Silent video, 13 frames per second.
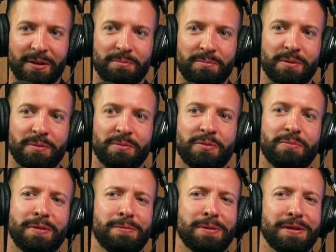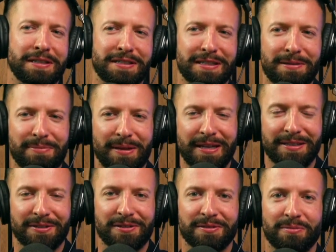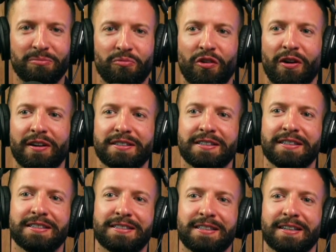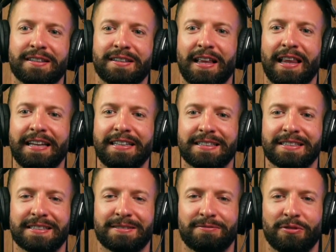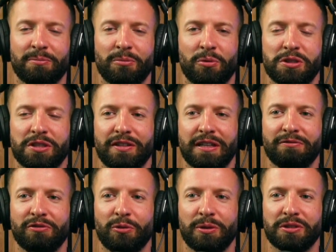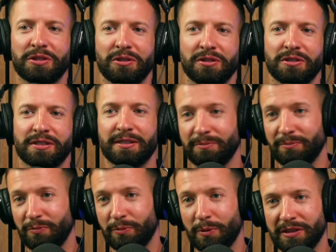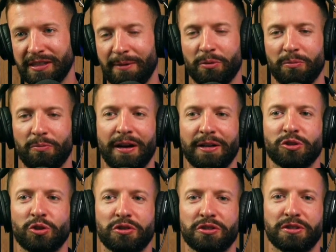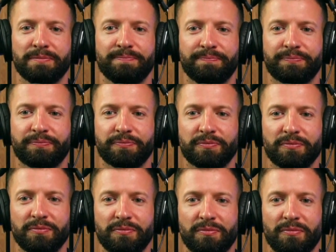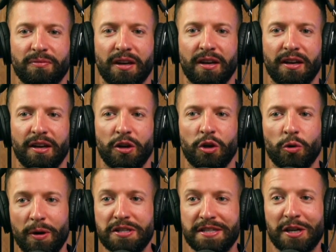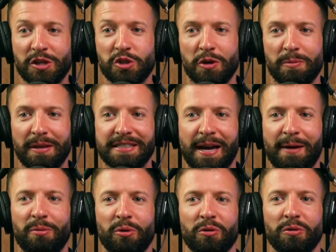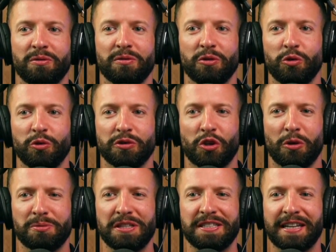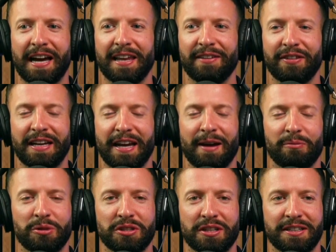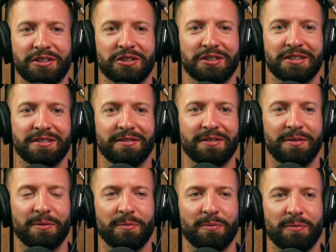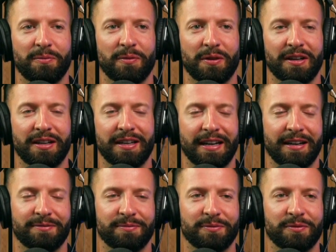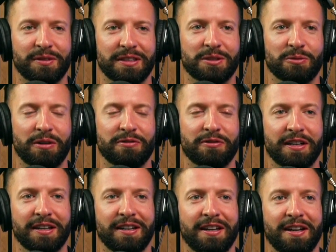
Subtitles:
But maybe they sleep later versus the latest from most of the influencers, for example, Brian Johnson, who is the extreme example, who stops eating at 11 a.m., which I think is just, it's quite funny.